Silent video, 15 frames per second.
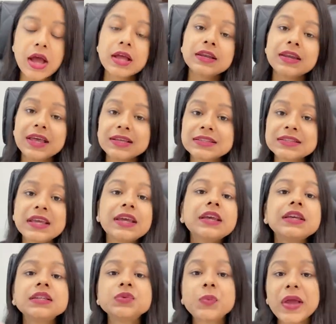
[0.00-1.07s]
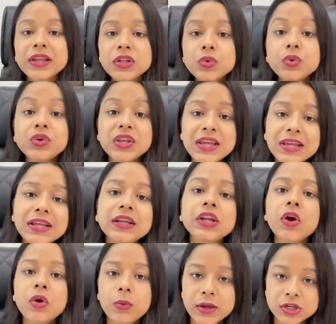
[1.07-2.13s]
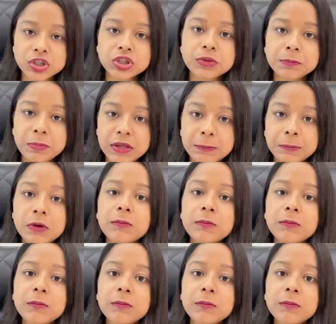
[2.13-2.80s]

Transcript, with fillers: Next thing is when you read your question paper,